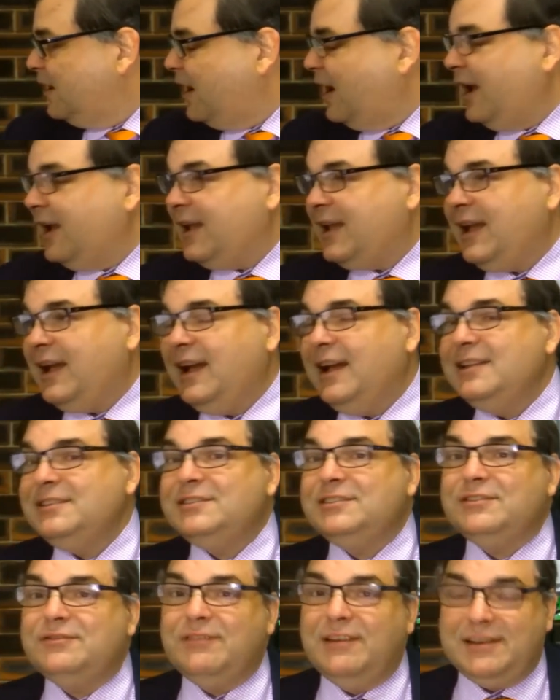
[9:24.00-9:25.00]
I can't
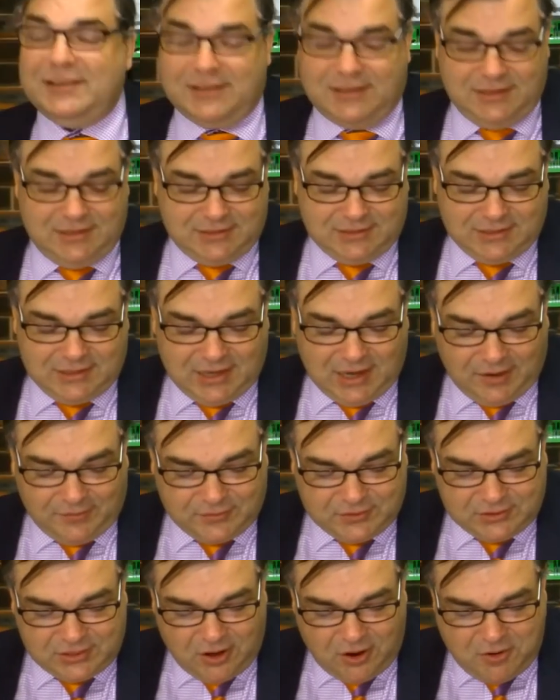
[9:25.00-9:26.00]
stress this enough.
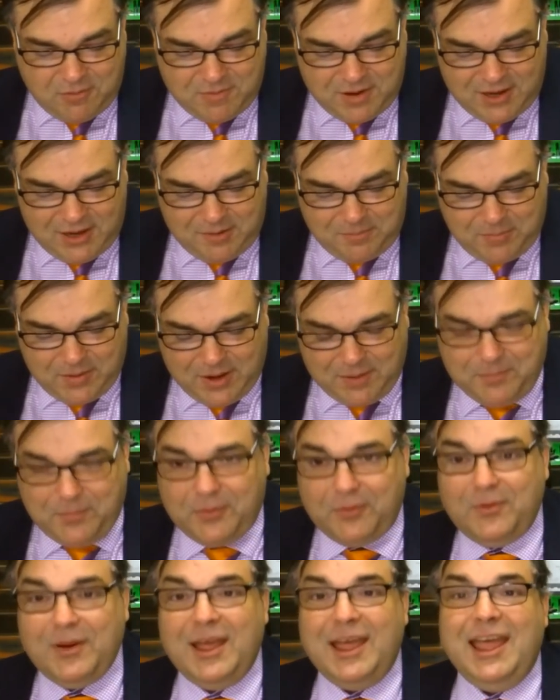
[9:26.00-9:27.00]
So many
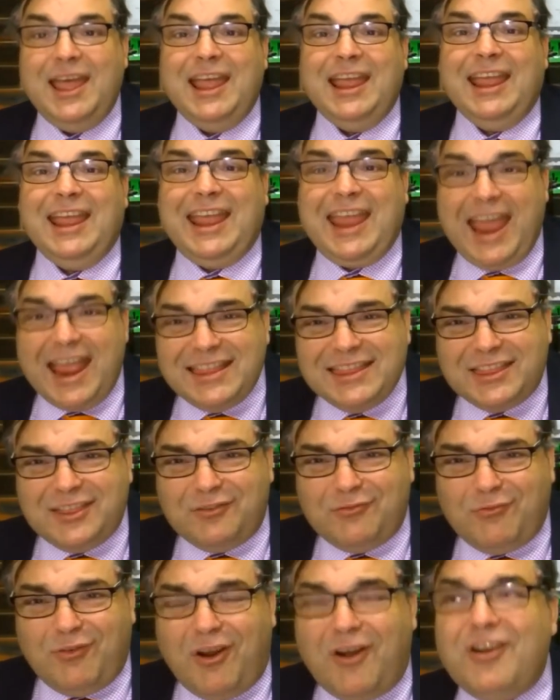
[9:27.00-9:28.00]
people get
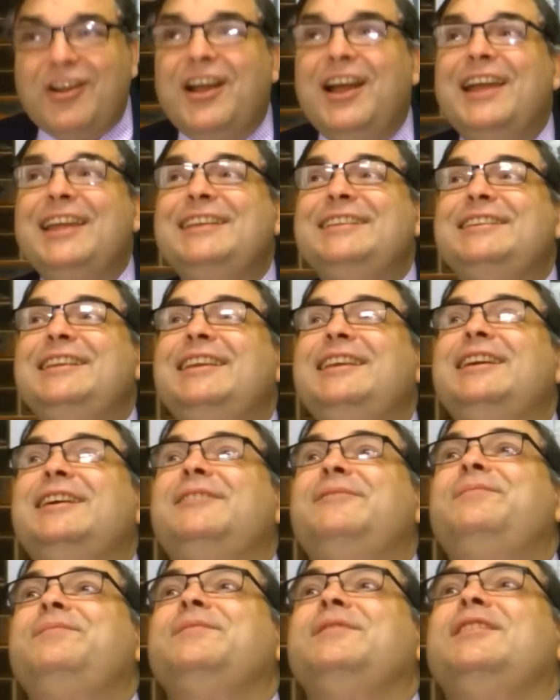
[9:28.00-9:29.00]
the wrong
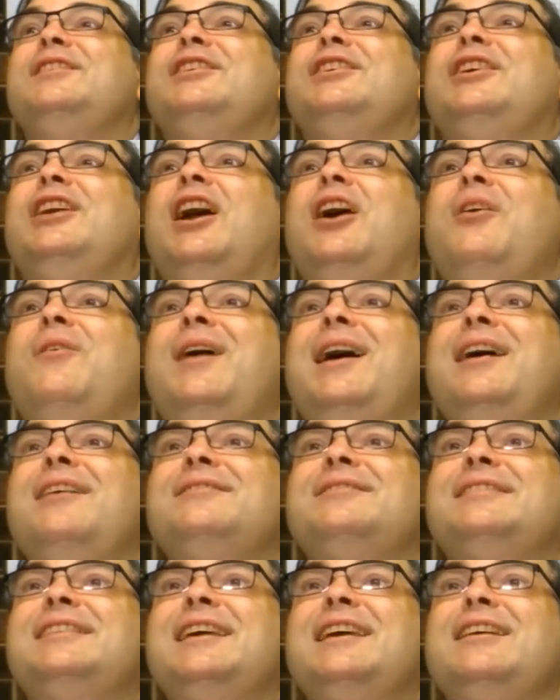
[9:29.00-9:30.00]
idea, go
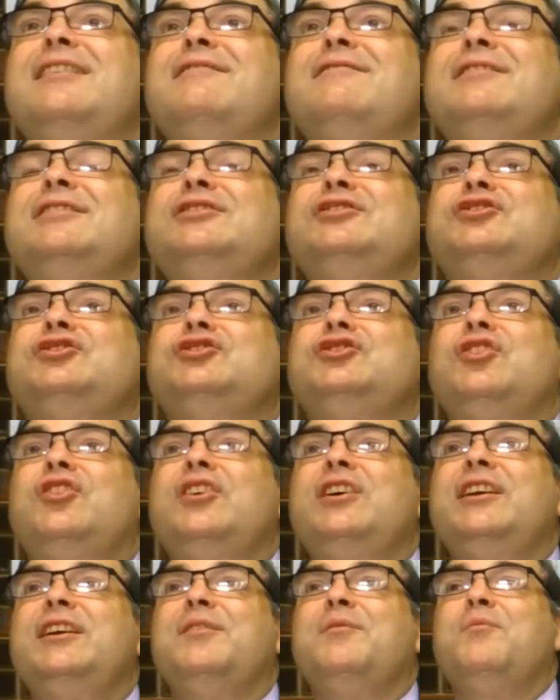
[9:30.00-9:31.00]
out there,
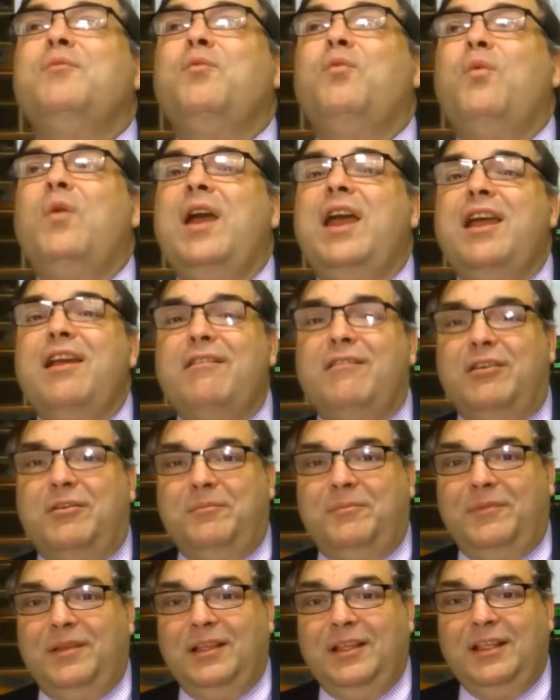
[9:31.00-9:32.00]
enjoy them, wear
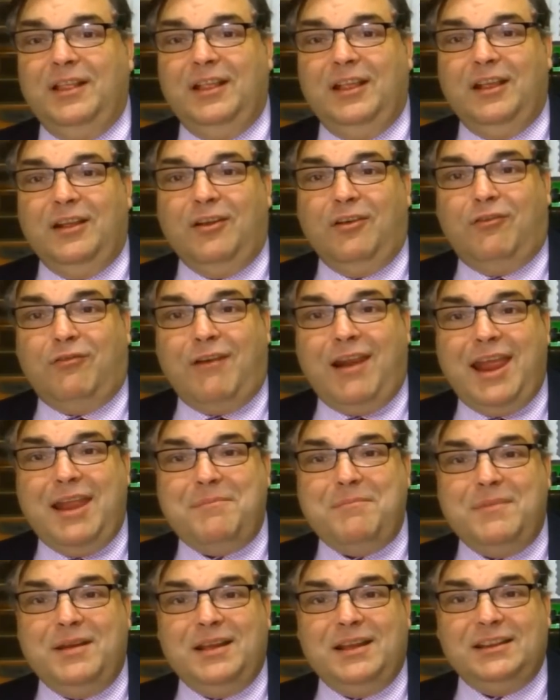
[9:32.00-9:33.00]
them.
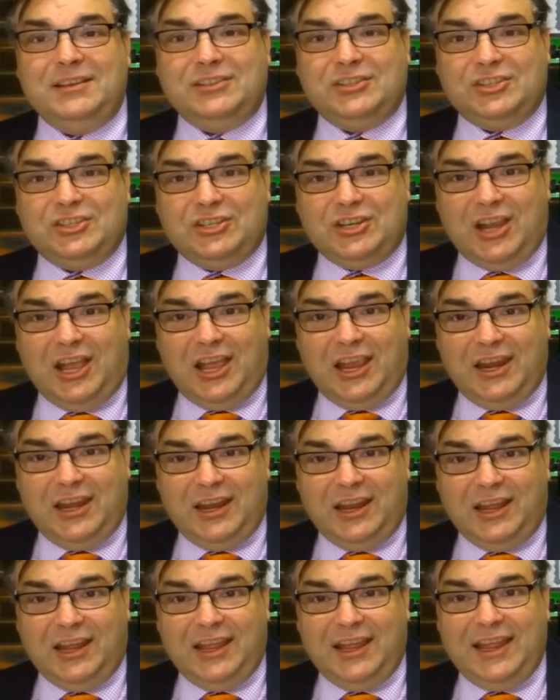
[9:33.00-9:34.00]
Grandma's
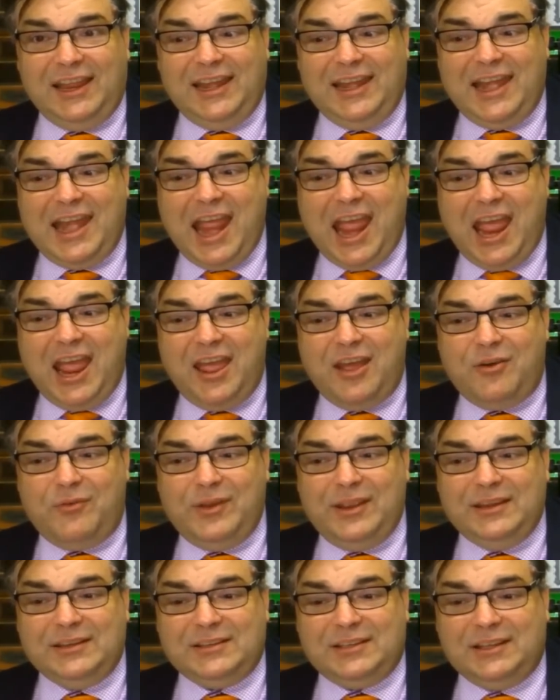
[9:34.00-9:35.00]
china. It now
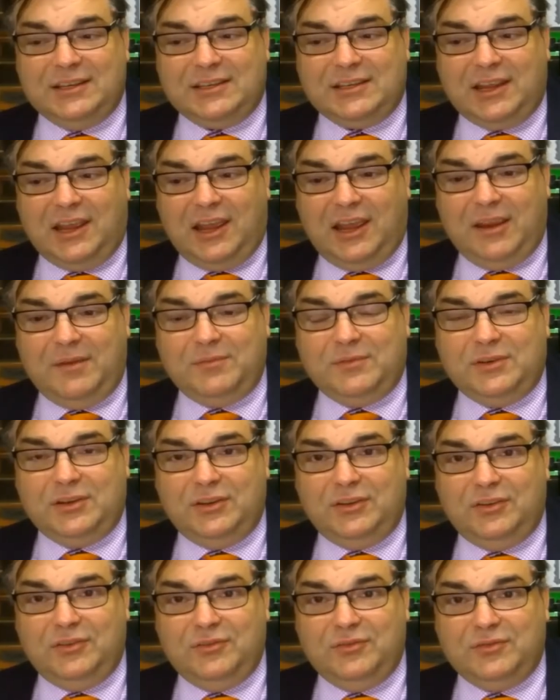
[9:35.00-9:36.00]
is the time to
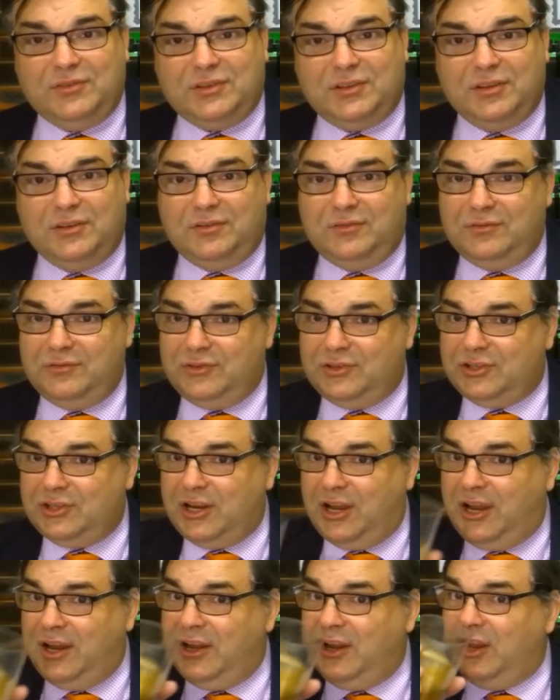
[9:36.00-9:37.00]
use the good
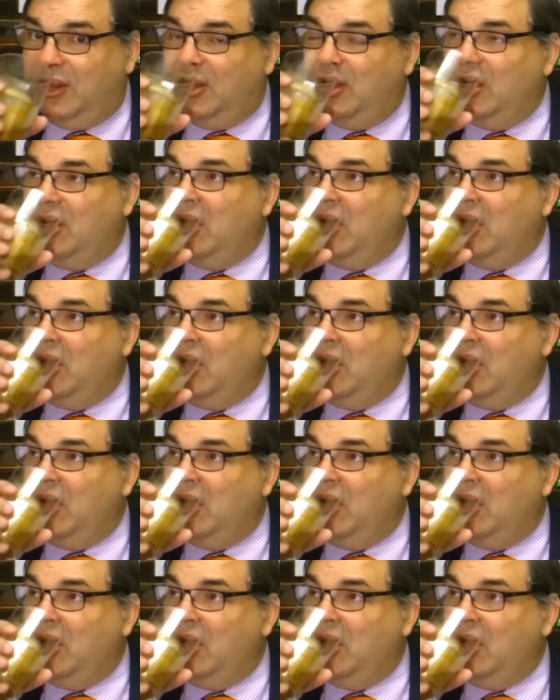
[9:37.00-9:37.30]
china.